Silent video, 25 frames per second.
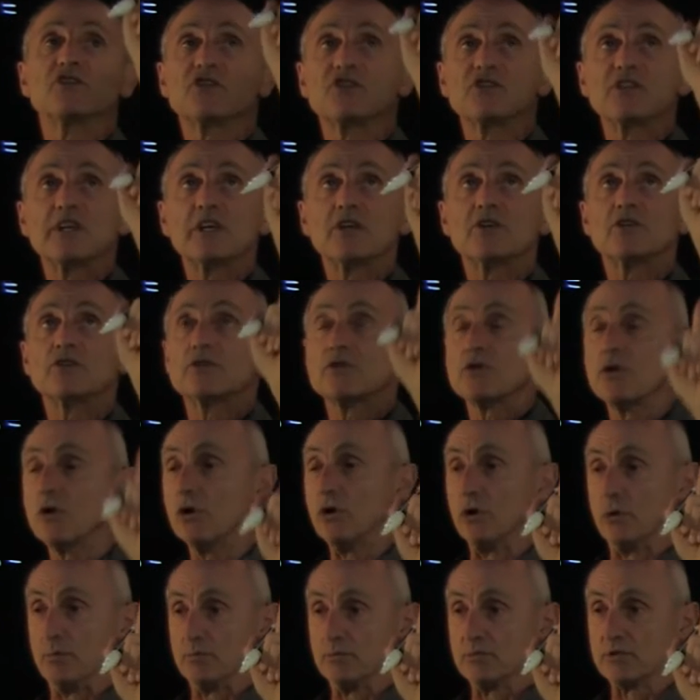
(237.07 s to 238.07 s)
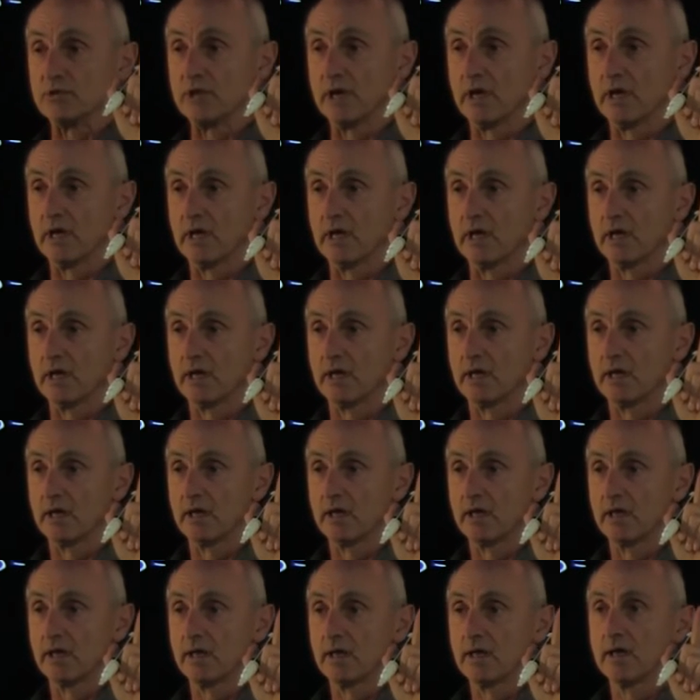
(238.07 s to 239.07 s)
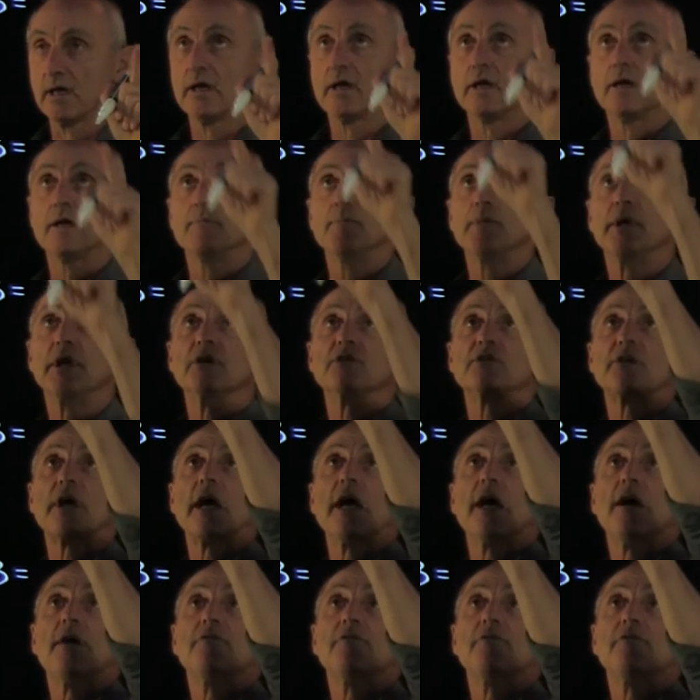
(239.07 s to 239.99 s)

six terms because I